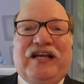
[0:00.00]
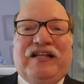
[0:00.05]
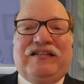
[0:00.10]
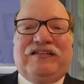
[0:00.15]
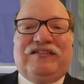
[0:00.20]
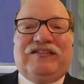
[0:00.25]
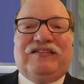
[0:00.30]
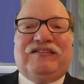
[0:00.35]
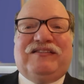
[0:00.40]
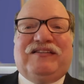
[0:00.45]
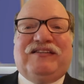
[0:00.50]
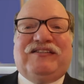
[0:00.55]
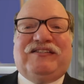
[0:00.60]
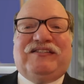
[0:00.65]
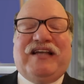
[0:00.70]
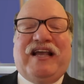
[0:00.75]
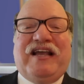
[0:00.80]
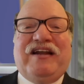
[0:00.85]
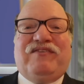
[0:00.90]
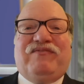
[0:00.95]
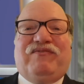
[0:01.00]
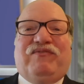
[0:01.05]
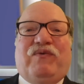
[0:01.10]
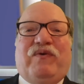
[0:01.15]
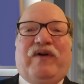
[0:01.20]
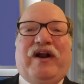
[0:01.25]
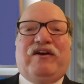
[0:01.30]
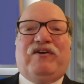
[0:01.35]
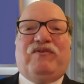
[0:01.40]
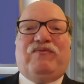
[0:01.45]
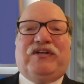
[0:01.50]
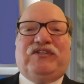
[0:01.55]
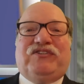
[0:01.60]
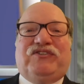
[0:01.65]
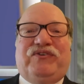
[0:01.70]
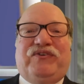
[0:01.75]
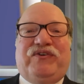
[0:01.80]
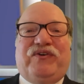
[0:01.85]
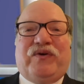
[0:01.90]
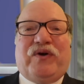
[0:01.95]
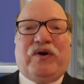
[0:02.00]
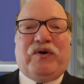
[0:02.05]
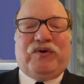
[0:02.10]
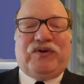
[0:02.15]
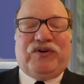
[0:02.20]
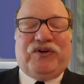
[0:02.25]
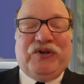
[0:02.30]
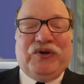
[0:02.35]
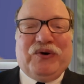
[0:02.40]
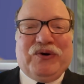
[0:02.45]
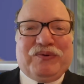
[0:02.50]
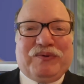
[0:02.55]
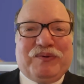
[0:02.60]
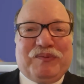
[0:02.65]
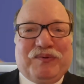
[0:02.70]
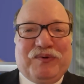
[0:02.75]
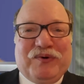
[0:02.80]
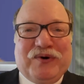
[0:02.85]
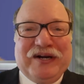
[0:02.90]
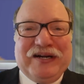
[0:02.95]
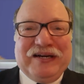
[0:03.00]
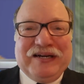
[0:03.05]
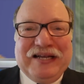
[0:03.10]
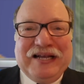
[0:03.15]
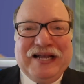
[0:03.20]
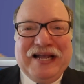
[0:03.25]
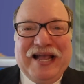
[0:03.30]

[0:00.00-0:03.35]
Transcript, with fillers: this is the State of Greater Western New York, New York Report,